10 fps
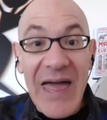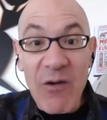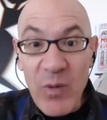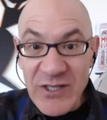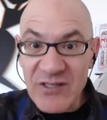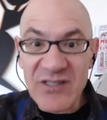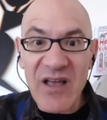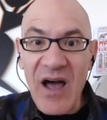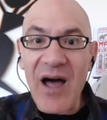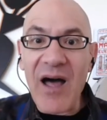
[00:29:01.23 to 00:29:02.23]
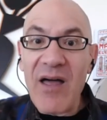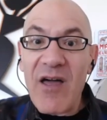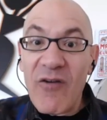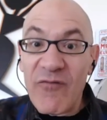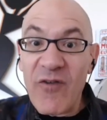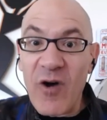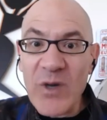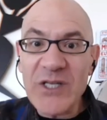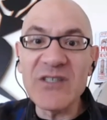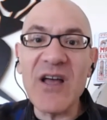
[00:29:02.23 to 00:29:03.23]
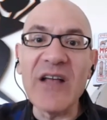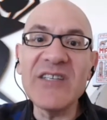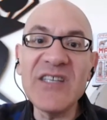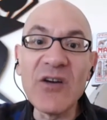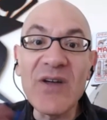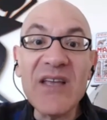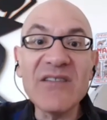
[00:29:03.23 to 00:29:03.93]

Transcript: which is uh, which is a series